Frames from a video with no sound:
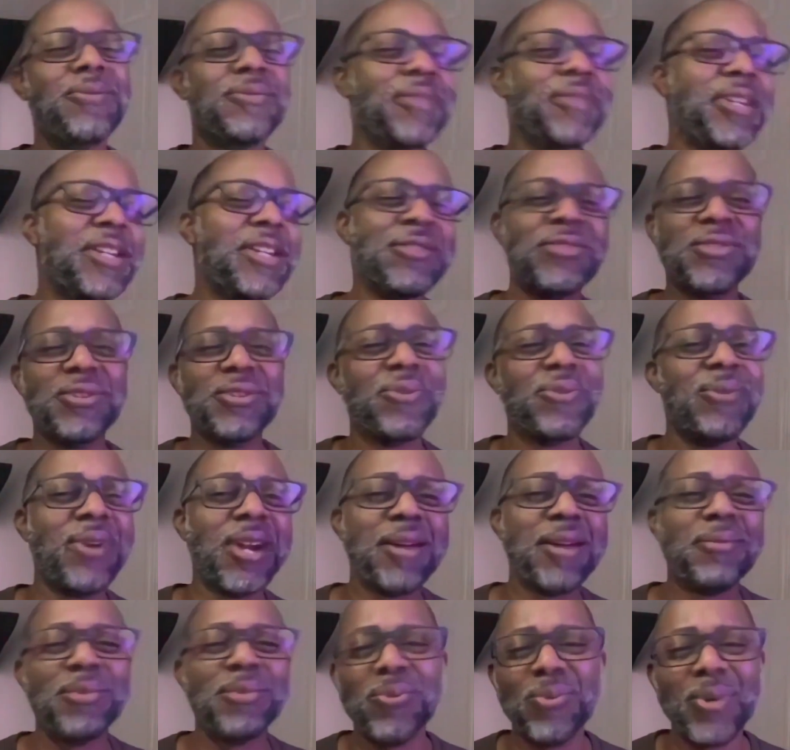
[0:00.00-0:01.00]

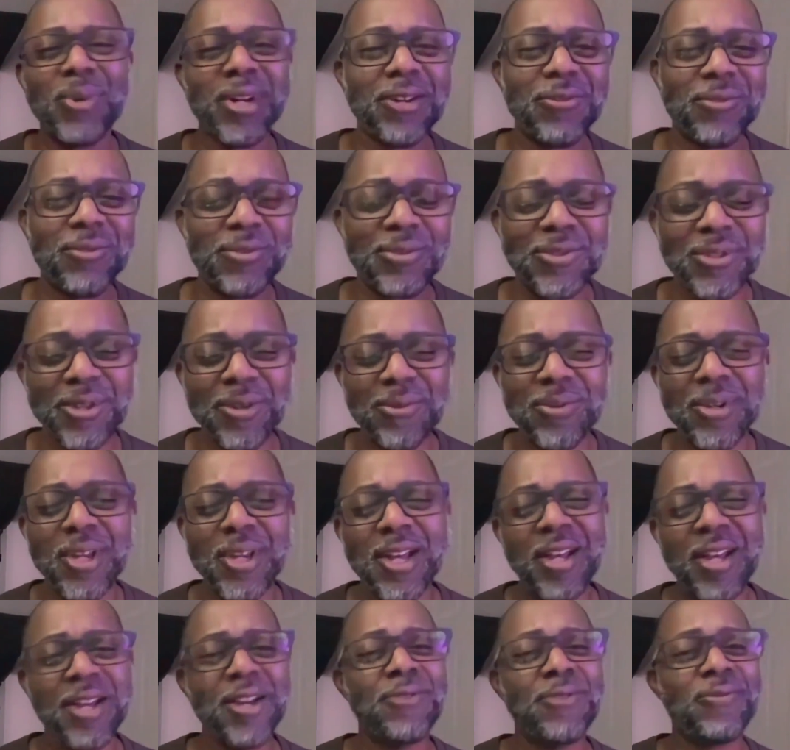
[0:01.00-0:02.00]
Instagram or whatever. So
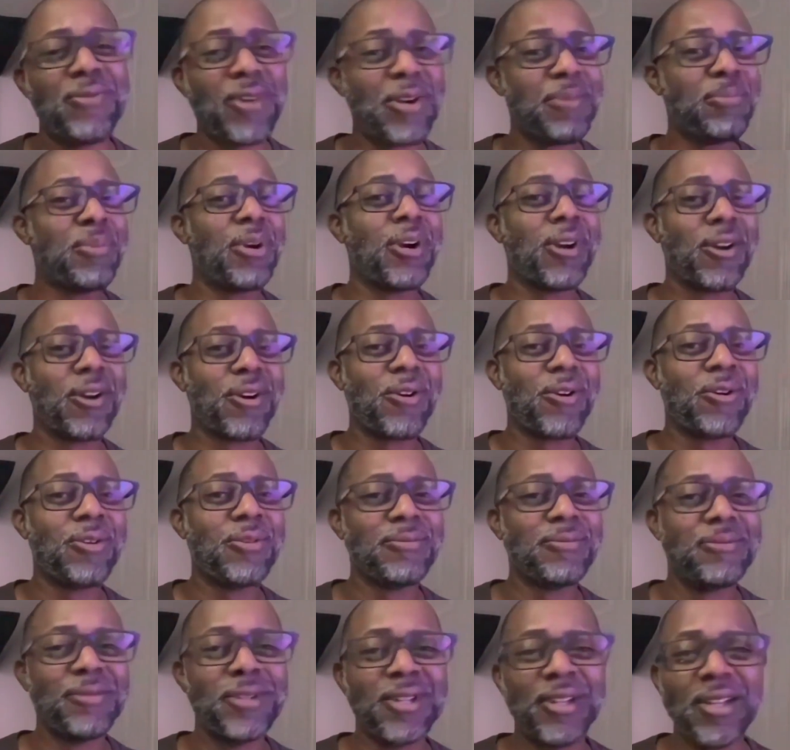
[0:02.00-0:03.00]
Frank Brock Art,
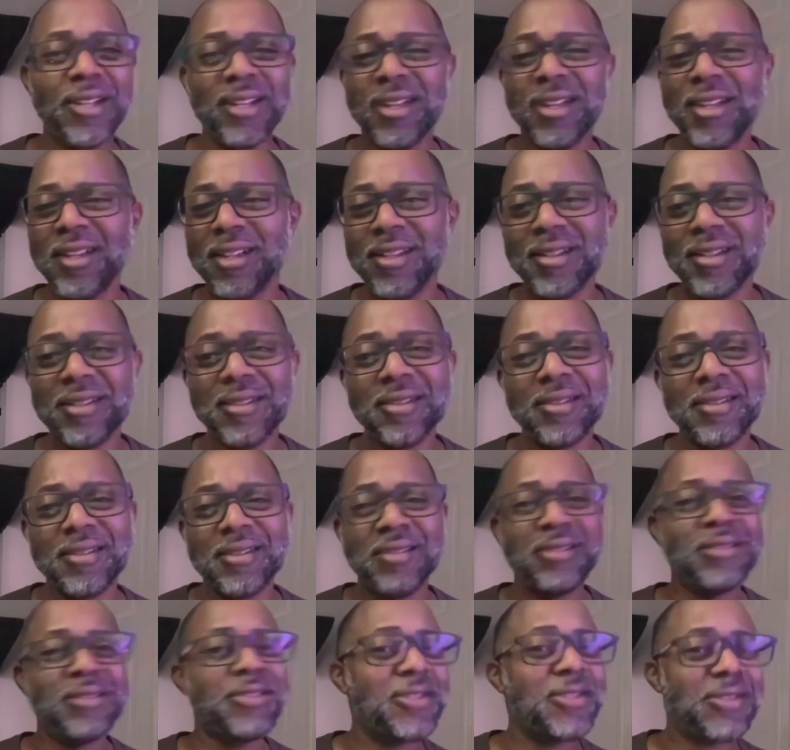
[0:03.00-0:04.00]

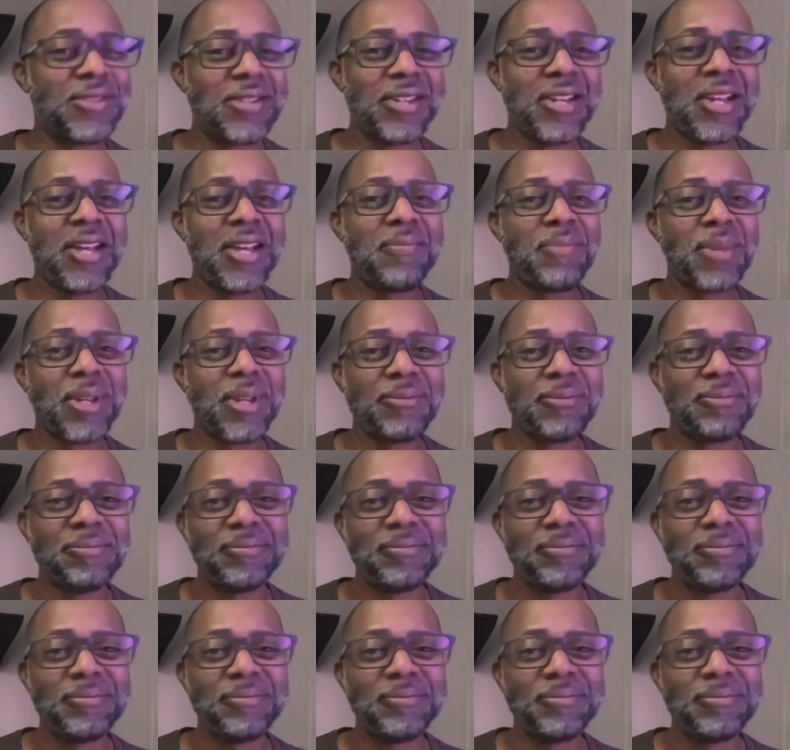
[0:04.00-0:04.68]
just DM me